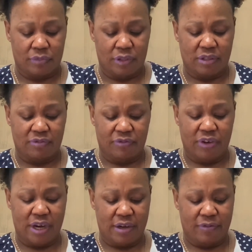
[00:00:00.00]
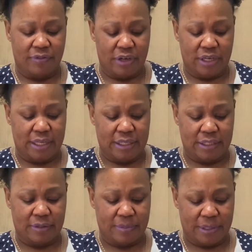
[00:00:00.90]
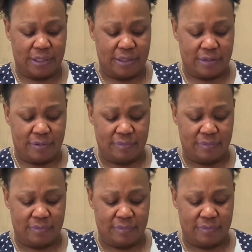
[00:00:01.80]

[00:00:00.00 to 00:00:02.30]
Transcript: It's very, very easy to make it.